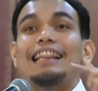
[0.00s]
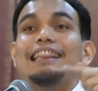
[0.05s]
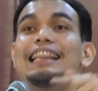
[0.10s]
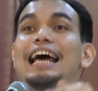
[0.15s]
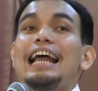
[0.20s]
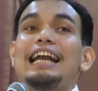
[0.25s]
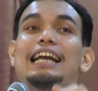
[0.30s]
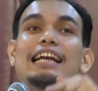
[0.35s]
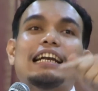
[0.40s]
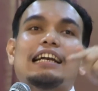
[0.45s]

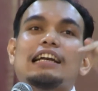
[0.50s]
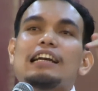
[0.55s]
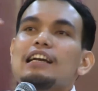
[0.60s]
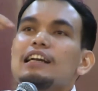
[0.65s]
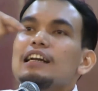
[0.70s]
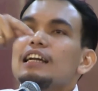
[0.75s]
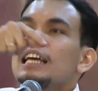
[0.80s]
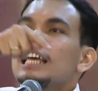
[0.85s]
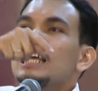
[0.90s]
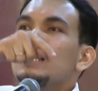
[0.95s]

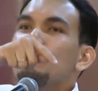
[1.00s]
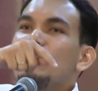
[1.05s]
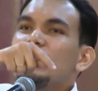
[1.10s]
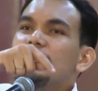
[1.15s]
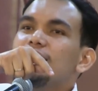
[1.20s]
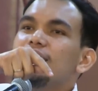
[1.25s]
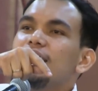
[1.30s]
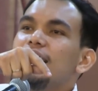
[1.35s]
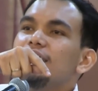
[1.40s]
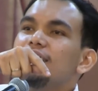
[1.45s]
That
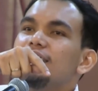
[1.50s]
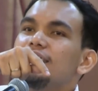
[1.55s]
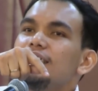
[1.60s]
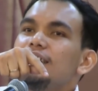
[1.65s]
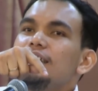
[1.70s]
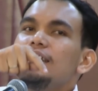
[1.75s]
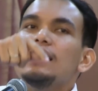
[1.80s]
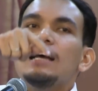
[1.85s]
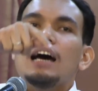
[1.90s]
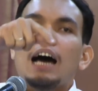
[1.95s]

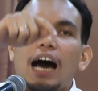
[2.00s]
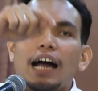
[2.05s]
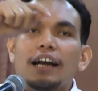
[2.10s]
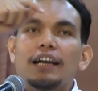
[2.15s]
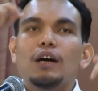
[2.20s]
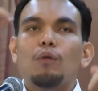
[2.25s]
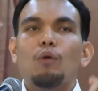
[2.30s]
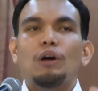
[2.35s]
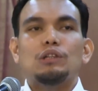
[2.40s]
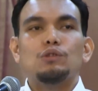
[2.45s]
investigation
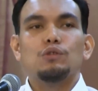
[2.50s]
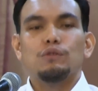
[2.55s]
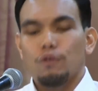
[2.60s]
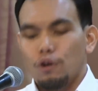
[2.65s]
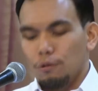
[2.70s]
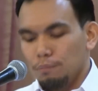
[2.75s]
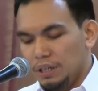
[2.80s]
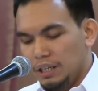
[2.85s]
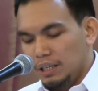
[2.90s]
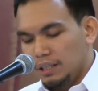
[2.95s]
under
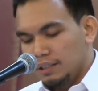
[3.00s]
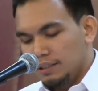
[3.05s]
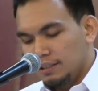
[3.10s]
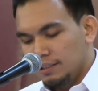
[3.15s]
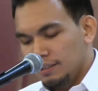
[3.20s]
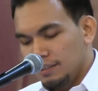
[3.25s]
124B.